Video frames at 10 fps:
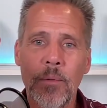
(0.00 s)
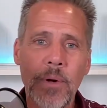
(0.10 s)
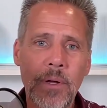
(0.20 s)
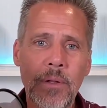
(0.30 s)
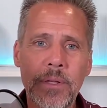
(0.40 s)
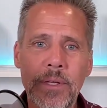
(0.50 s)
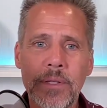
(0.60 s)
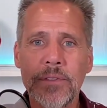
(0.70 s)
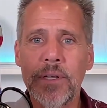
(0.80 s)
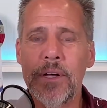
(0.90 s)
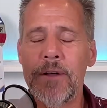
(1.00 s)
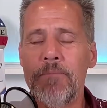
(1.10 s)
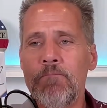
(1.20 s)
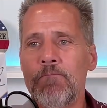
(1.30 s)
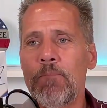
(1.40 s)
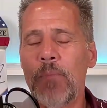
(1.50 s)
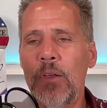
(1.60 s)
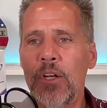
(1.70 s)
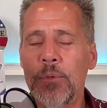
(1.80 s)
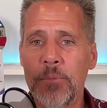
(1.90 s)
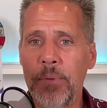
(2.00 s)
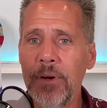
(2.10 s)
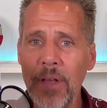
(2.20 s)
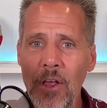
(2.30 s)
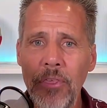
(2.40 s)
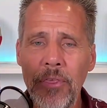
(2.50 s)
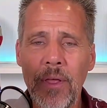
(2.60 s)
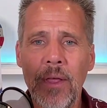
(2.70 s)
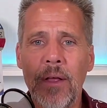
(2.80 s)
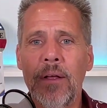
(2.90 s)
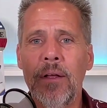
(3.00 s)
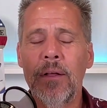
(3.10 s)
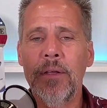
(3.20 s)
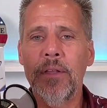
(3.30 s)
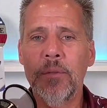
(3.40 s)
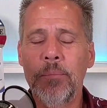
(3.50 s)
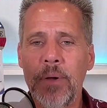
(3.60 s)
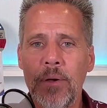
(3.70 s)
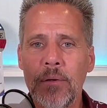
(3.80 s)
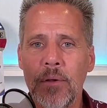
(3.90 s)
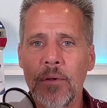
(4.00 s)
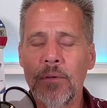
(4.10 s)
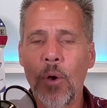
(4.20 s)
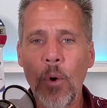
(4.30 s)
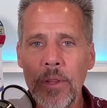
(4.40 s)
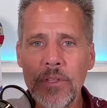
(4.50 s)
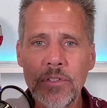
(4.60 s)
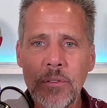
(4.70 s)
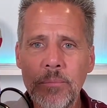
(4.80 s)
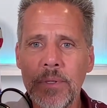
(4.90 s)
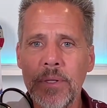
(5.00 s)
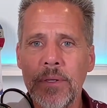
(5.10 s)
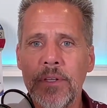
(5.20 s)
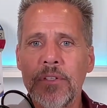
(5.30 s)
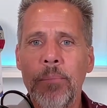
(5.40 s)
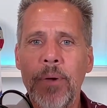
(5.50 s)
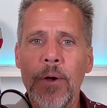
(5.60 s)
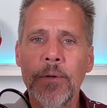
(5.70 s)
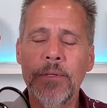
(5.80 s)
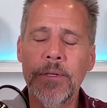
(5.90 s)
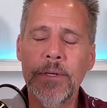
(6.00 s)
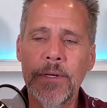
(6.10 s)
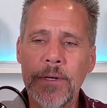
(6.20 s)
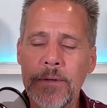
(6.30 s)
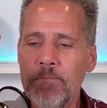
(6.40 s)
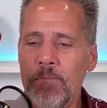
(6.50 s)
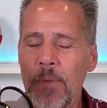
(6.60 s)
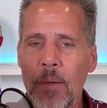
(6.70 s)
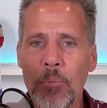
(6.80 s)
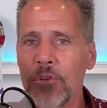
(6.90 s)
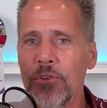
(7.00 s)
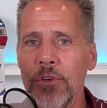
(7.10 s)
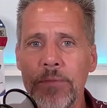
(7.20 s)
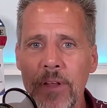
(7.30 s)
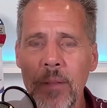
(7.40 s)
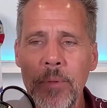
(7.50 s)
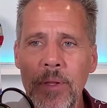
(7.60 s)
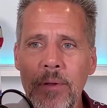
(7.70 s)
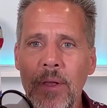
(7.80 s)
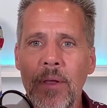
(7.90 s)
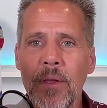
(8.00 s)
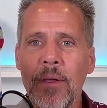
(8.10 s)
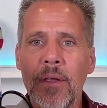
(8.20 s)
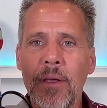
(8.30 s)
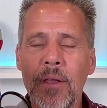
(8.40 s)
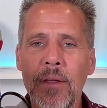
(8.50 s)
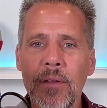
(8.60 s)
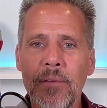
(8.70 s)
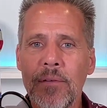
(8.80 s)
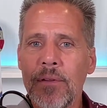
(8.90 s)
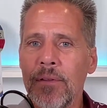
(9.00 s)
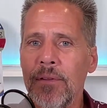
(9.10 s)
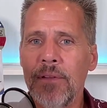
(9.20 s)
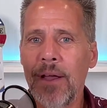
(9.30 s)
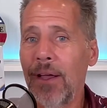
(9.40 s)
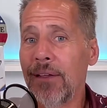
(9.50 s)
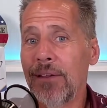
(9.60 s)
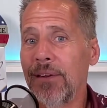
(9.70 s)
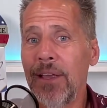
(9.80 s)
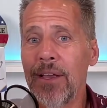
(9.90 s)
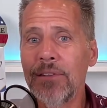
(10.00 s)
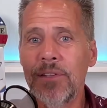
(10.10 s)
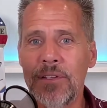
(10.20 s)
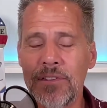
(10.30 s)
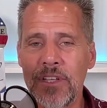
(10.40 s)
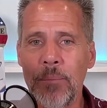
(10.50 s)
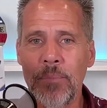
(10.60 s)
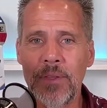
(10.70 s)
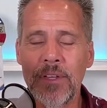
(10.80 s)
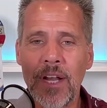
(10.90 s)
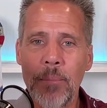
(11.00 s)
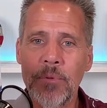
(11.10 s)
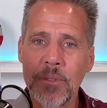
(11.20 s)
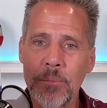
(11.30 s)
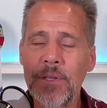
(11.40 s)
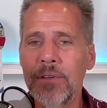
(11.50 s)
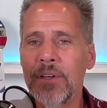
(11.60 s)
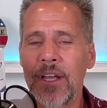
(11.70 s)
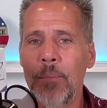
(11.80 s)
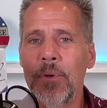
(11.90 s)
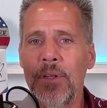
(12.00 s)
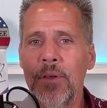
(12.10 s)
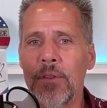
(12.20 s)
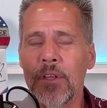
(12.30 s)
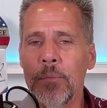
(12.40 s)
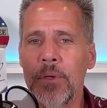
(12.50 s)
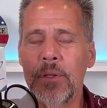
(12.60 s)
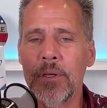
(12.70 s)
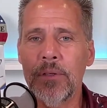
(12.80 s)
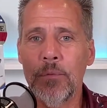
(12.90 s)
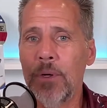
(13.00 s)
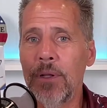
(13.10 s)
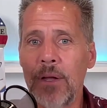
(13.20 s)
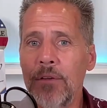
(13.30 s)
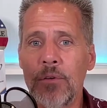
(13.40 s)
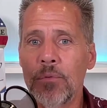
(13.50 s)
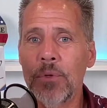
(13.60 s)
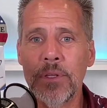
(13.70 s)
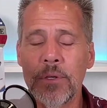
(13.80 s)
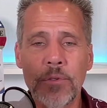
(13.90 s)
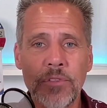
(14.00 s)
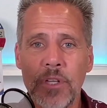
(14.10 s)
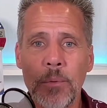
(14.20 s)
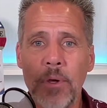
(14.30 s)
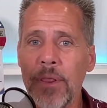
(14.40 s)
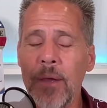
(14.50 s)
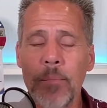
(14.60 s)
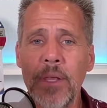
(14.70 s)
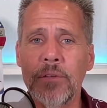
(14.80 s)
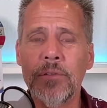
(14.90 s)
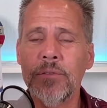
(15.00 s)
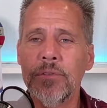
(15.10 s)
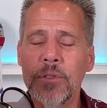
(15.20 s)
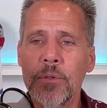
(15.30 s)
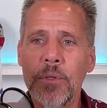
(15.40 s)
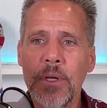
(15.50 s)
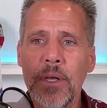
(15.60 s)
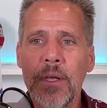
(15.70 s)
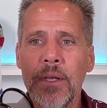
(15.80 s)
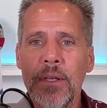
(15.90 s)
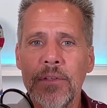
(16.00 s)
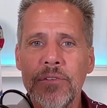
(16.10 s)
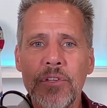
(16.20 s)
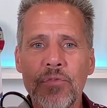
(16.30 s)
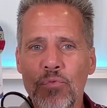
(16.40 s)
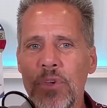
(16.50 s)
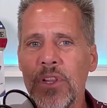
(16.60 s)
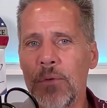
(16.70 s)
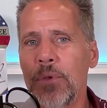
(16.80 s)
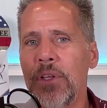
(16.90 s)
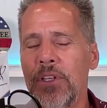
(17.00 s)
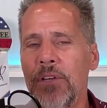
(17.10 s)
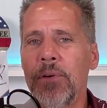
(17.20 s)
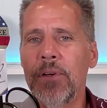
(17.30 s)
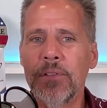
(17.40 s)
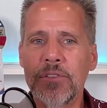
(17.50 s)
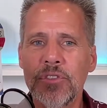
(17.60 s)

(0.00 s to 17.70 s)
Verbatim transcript: Well, it's, um, you know, it's about health, uh, it's about holism, it's about um, personal development. And I can guess that the same thing that happens to me is going to happen to you. They're going to be like, well, I don't really understand what all that means. So it's just really, really difficult.